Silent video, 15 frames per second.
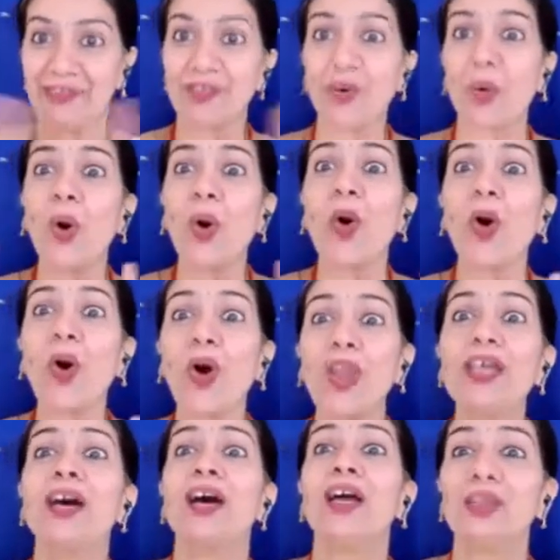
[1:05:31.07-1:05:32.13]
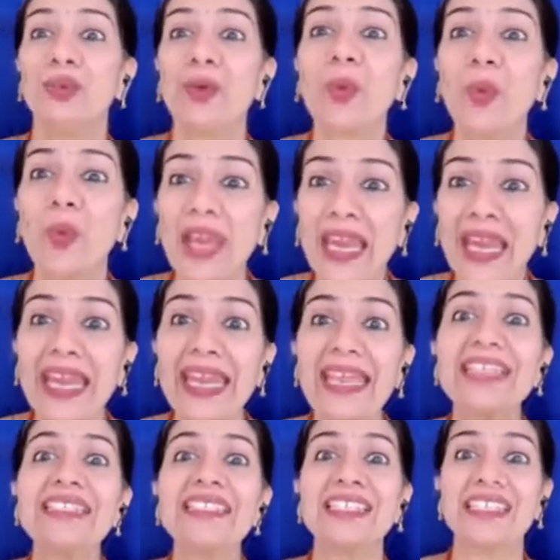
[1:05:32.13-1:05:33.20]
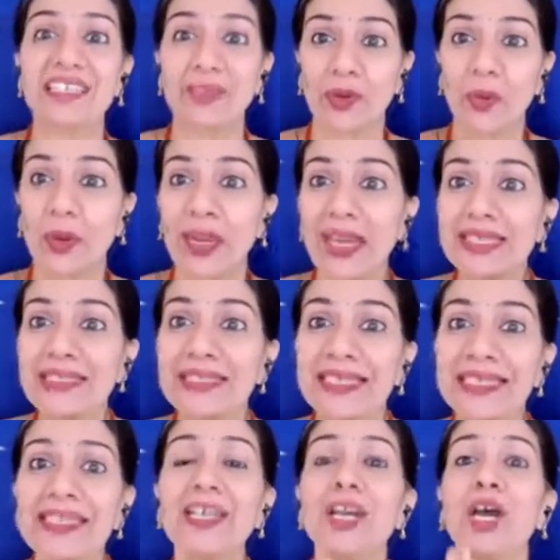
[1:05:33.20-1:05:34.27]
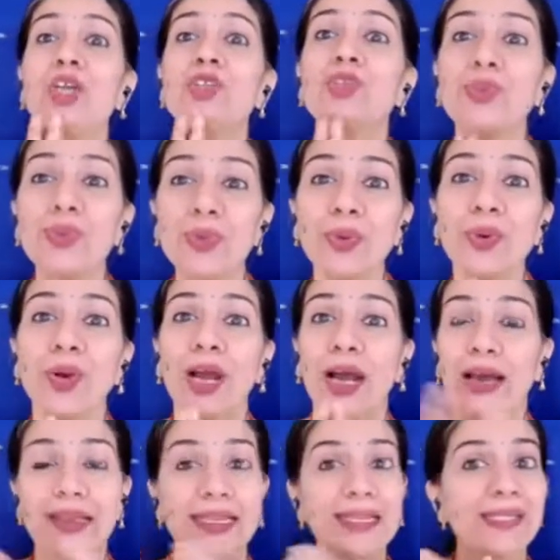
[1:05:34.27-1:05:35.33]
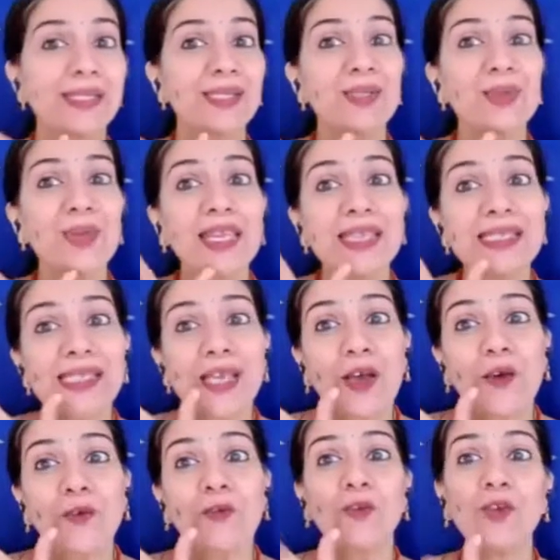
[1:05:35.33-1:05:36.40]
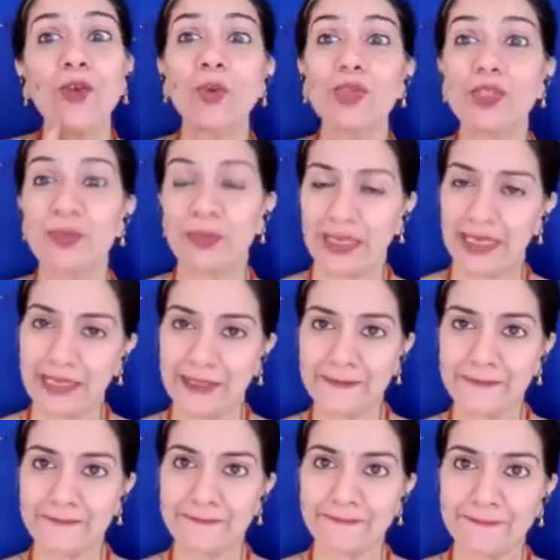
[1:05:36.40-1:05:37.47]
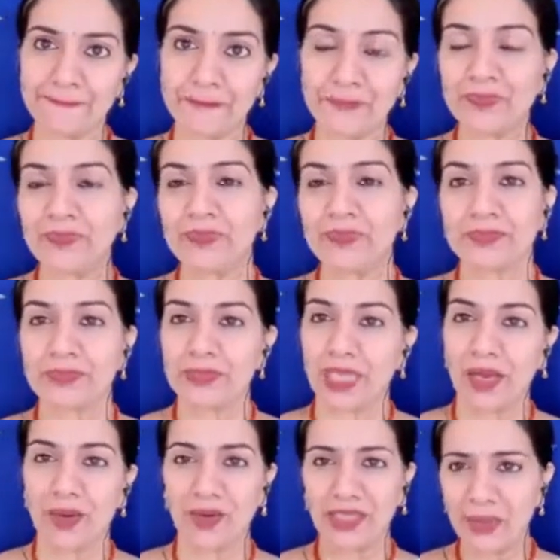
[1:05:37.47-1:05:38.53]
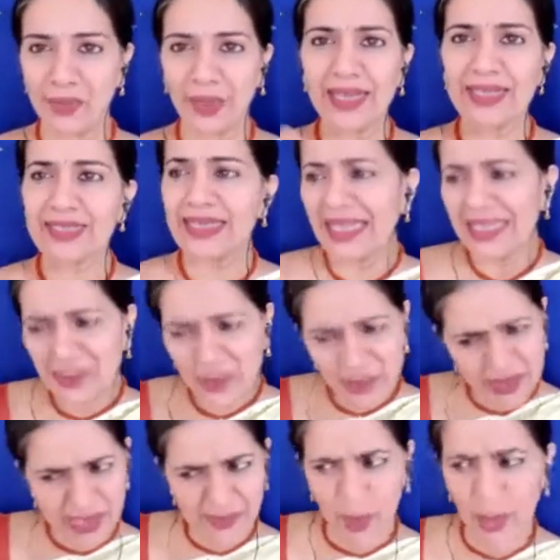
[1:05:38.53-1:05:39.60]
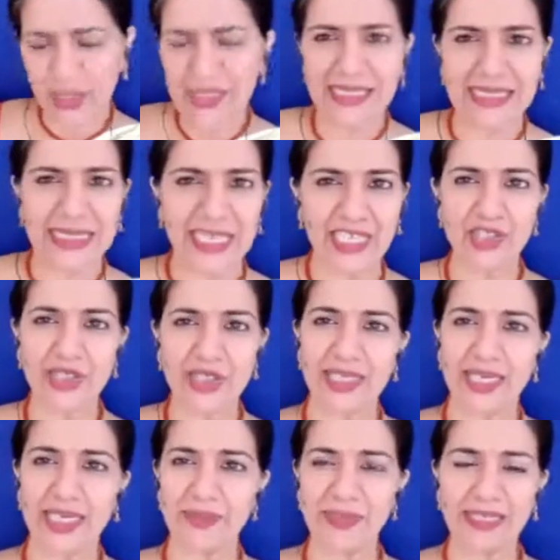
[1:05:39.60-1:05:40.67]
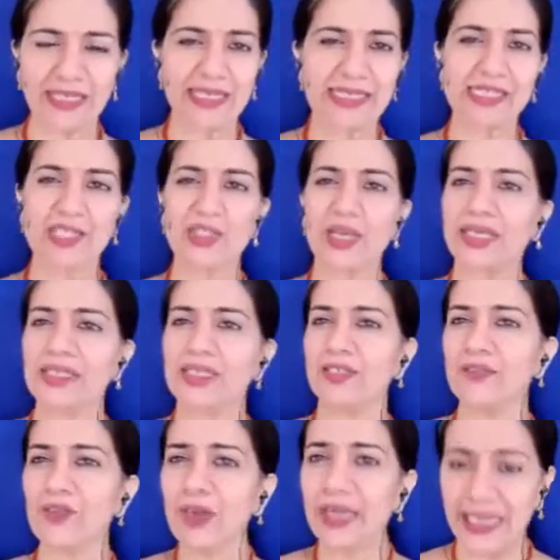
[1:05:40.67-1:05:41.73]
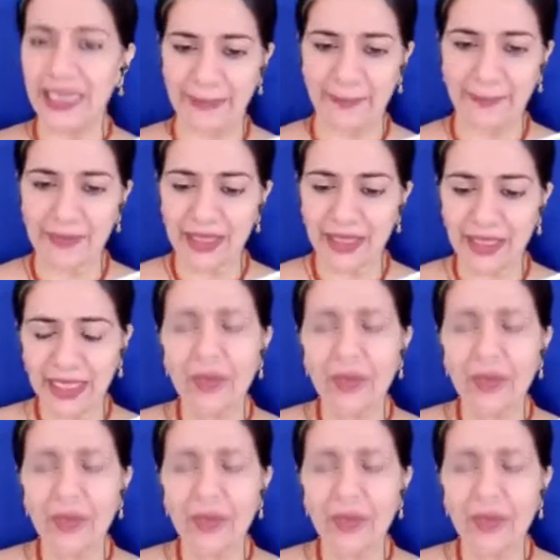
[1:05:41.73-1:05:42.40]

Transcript: They were all, you know, waiting. They were waiting to listen to his flute playing. Now he went there. There was a small stage that had been constructed for him.